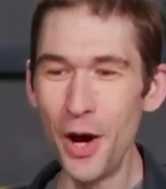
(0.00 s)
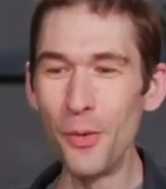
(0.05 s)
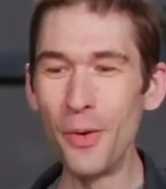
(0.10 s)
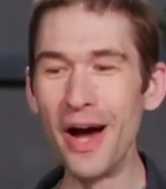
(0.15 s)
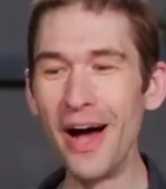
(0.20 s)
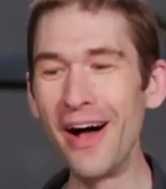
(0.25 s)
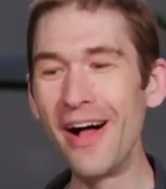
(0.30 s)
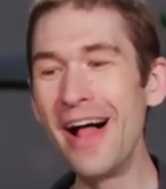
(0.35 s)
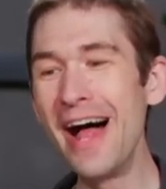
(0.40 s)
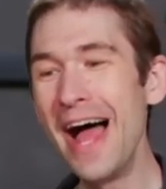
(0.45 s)

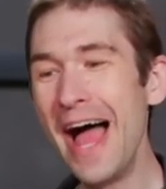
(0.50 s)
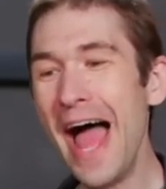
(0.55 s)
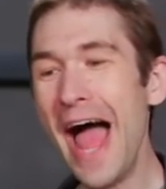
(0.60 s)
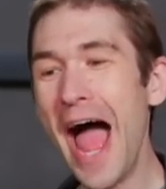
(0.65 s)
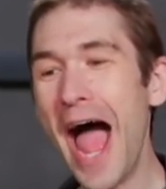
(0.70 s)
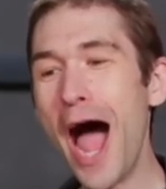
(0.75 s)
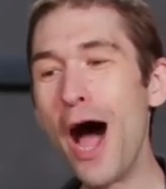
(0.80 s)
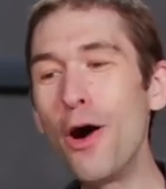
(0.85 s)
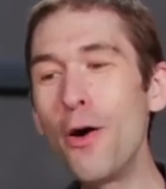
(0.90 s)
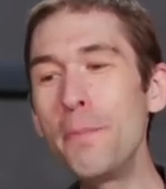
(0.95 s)
Well,
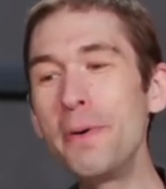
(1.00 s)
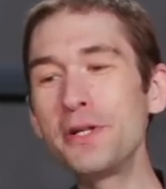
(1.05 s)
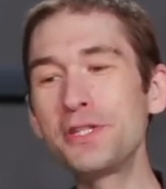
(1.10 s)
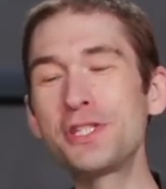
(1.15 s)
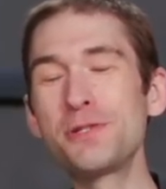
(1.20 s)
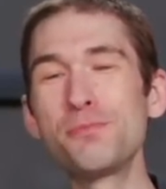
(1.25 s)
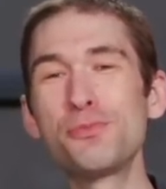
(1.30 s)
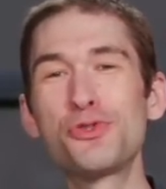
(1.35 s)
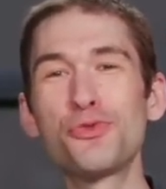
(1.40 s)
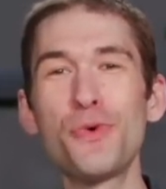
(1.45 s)
how
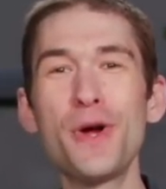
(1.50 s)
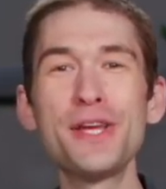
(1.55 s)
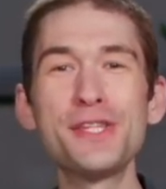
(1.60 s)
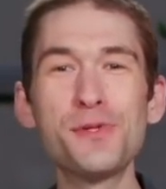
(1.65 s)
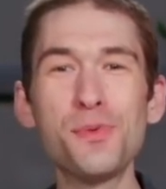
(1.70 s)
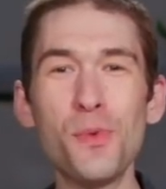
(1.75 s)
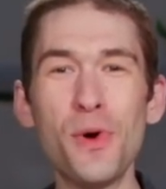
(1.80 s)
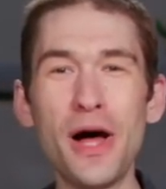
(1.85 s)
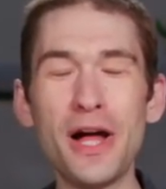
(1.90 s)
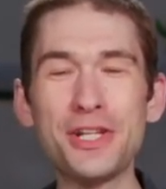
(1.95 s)
about some
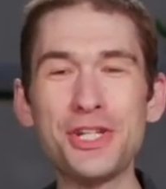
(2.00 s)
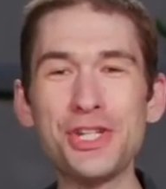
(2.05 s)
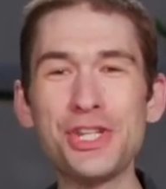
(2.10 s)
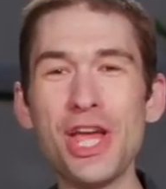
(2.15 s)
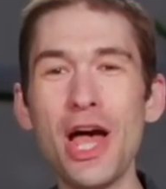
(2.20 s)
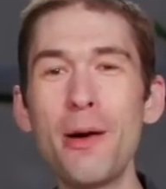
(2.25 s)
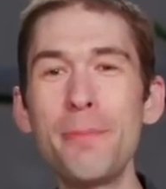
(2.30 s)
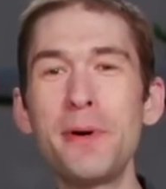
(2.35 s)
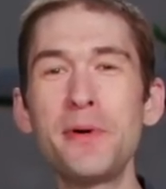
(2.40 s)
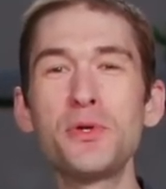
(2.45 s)
dress
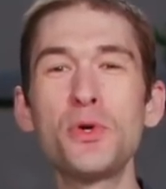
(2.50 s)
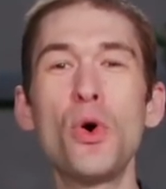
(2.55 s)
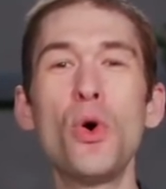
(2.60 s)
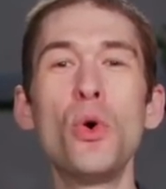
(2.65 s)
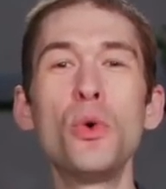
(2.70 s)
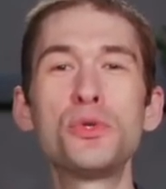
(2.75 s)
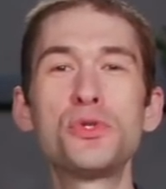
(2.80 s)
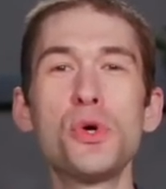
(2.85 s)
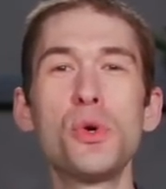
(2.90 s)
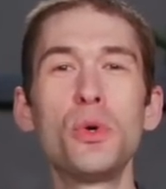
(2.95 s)
watches? How about
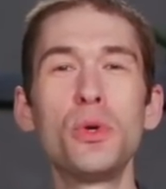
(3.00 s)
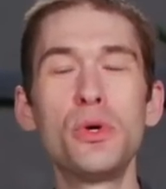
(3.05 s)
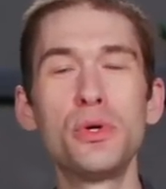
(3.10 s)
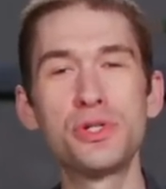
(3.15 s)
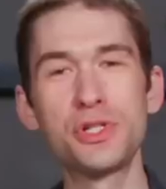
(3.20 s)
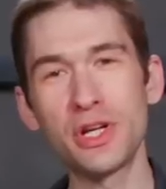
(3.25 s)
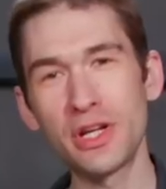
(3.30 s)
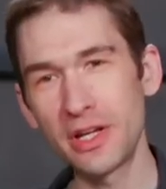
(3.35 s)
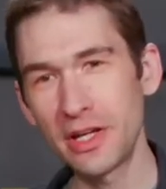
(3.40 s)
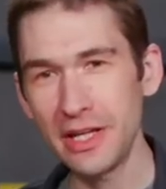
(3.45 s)

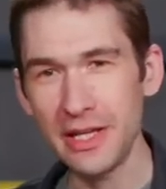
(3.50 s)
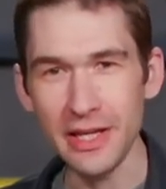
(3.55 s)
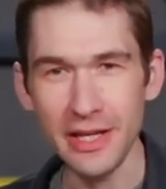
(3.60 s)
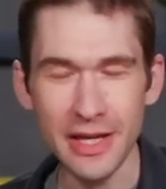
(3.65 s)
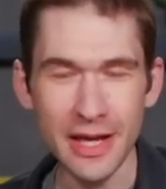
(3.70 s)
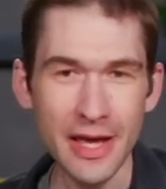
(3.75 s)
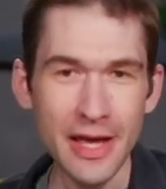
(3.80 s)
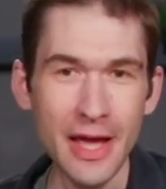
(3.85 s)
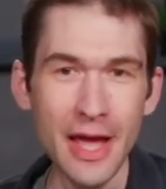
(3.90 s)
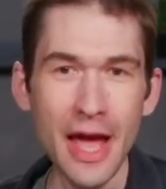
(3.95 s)
horlogerie?